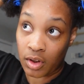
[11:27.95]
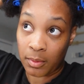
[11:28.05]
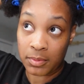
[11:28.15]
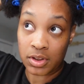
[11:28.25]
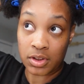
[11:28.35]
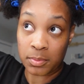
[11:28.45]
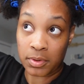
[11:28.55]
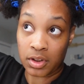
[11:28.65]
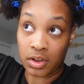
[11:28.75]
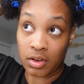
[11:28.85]
I'm just
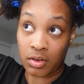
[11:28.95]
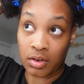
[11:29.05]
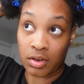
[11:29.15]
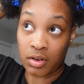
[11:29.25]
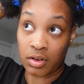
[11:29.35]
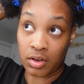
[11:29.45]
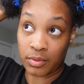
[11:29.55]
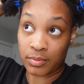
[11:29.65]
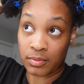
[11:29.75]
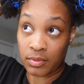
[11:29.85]
put it all
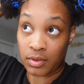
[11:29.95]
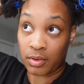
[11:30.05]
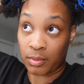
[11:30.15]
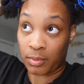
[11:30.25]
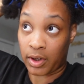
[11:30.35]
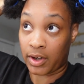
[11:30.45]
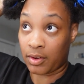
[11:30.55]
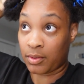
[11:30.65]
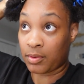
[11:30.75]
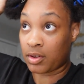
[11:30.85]
around